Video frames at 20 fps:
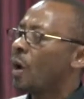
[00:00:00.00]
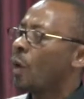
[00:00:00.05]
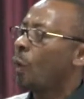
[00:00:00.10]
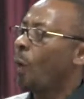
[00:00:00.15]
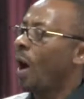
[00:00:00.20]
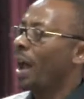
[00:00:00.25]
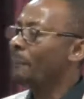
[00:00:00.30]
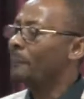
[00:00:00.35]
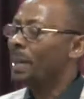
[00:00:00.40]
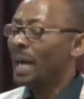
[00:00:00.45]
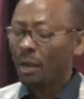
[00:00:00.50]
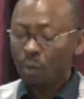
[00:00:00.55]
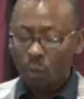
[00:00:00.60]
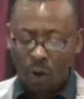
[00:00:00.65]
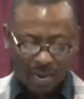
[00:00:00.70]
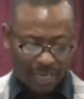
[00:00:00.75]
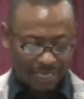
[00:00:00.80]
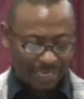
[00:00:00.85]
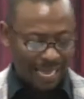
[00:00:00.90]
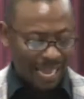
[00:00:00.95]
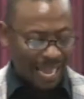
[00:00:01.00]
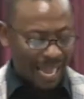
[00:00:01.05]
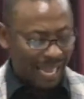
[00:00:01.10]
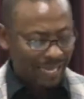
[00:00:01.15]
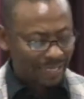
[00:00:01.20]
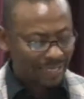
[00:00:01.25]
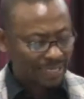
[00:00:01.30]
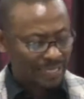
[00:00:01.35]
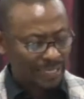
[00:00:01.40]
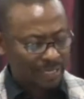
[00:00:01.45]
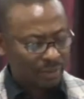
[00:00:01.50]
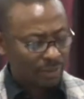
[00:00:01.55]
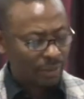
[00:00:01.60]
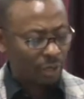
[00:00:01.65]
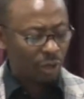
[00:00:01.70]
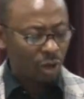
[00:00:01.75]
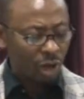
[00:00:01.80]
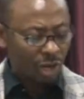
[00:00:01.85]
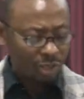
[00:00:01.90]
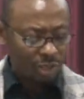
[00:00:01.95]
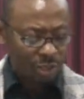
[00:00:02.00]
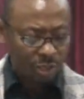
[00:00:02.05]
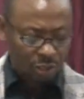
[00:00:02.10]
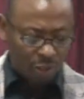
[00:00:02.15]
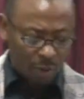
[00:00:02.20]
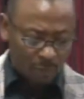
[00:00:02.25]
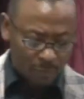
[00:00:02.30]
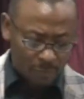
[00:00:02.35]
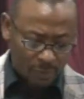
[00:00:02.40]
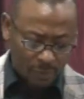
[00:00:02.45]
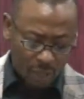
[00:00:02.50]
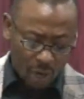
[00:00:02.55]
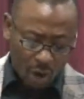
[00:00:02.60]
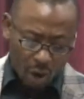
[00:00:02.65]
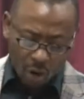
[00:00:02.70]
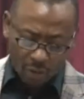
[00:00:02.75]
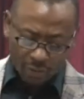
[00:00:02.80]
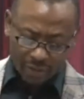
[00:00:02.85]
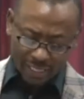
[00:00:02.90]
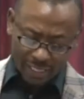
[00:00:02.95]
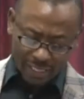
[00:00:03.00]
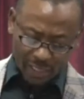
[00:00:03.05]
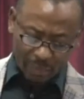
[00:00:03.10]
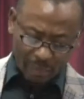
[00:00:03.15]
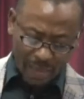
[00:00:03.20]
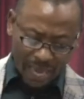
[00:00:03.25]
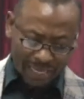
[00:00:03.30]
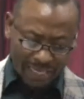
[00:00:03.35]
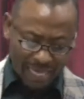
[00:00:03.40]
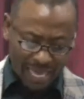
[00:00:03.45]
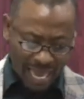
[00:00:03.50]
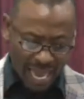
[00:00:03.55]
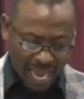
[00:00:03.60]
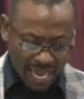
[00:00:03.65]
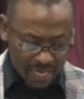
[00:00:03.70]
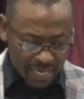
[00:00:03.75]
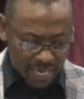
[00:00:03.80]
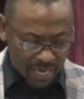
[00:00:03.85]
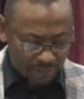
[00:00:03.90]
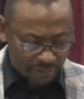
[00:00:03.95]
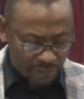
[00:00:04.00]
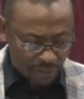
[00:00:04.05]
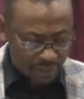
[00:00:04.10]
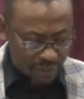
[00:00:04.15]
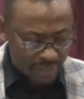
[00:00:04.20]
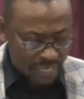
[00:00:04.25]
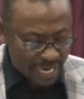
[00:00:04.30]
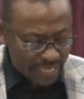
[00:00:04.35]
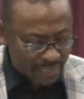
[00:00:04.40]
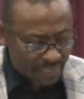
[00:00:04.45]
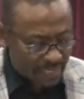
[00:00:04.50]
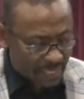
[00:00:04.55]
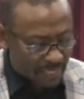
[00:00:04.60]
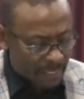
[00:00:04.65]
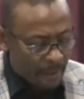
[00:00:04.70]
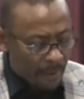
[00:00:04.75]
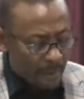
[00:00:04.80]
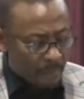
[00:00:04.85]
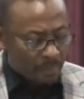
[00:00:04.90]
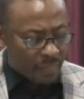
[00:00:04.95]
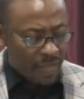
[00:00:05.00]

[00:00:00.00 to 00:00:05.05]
one by one until the Lord stops on this man Achan, verse 18.